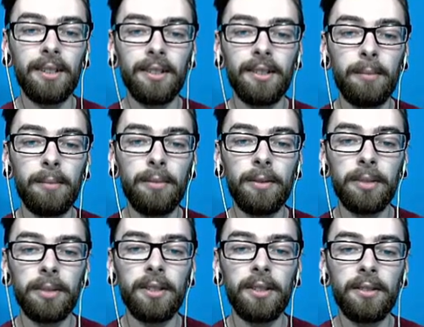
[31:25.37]
Stop moving,
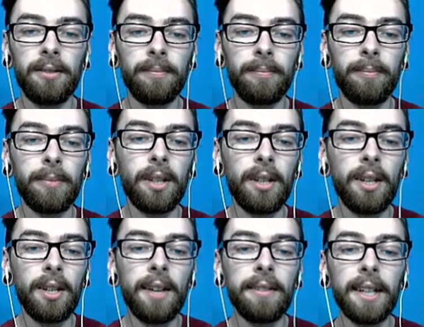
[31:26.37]
please.
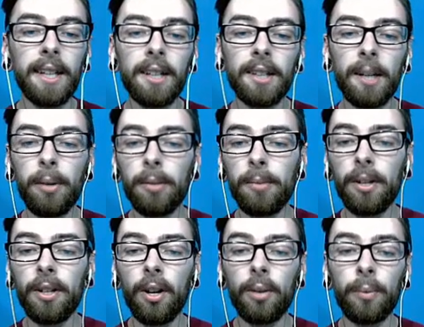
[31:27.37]
Psychic type
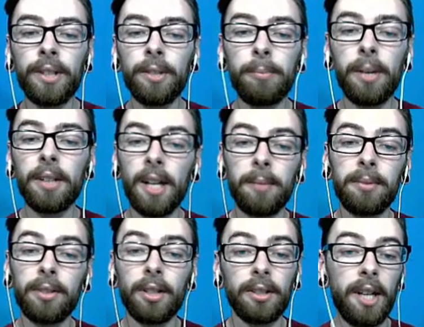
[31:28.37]
Pokemon are weak to bug types,
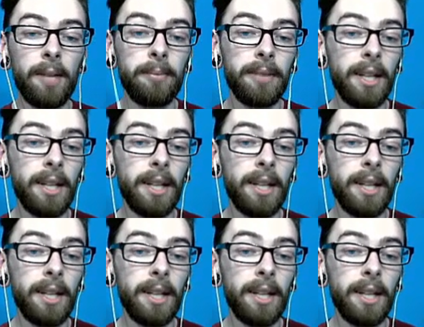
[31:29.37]
dark types,